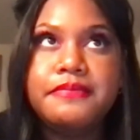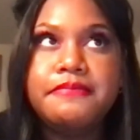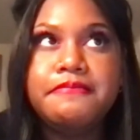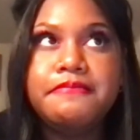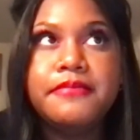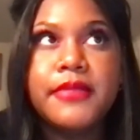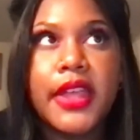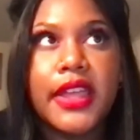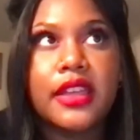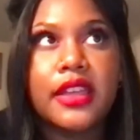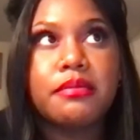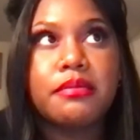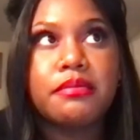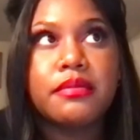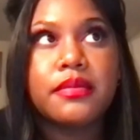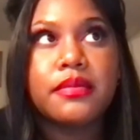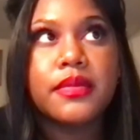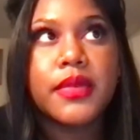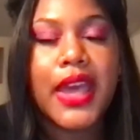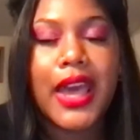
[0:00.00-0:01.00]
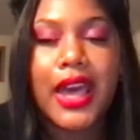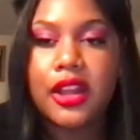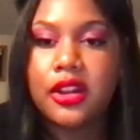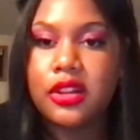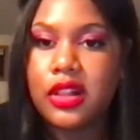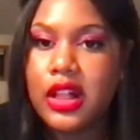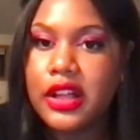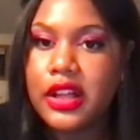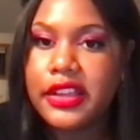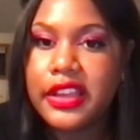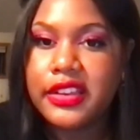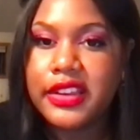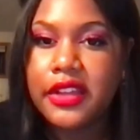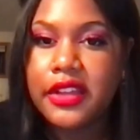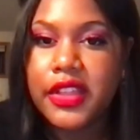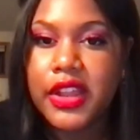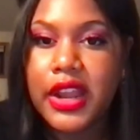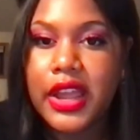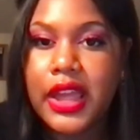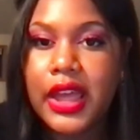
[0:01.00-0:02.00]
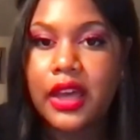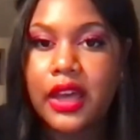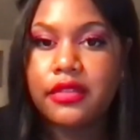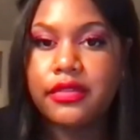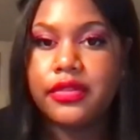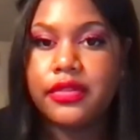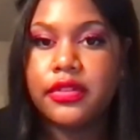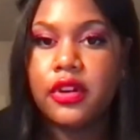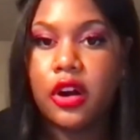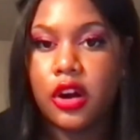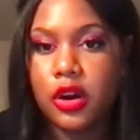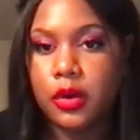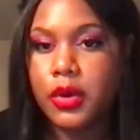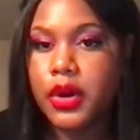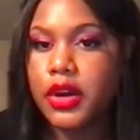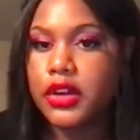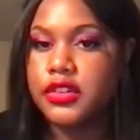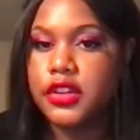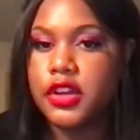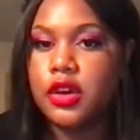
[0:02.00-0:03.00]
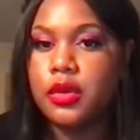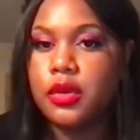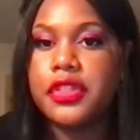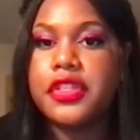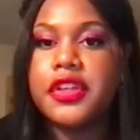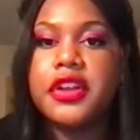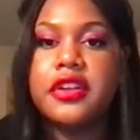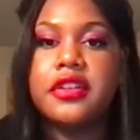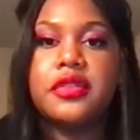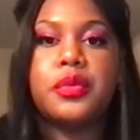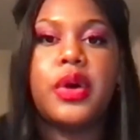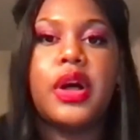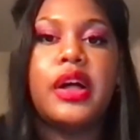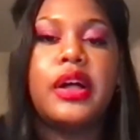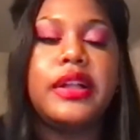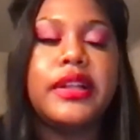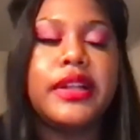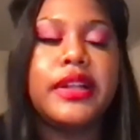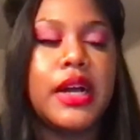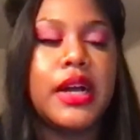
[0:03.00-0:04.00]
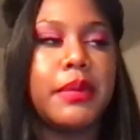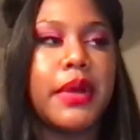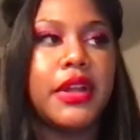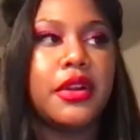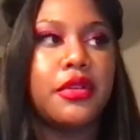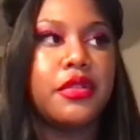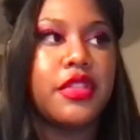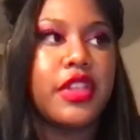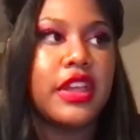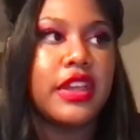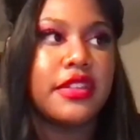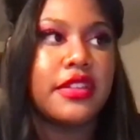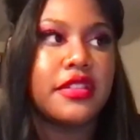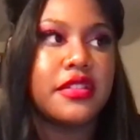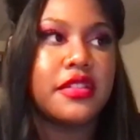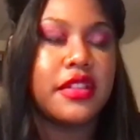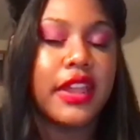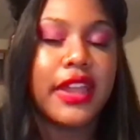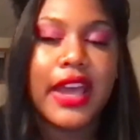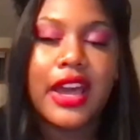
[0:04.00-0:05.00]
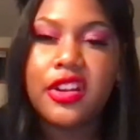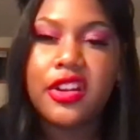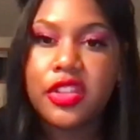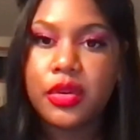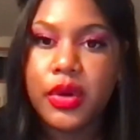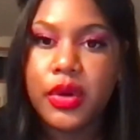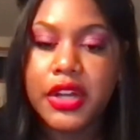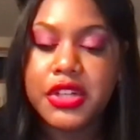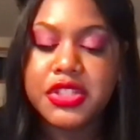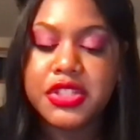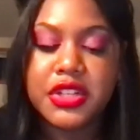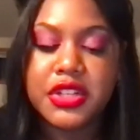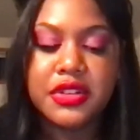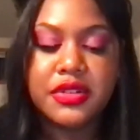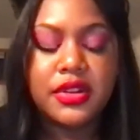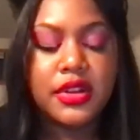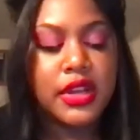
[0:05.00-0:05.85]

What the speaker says: like cataloging now that I have artwork to go with it as well. I don't think it's like out of the question.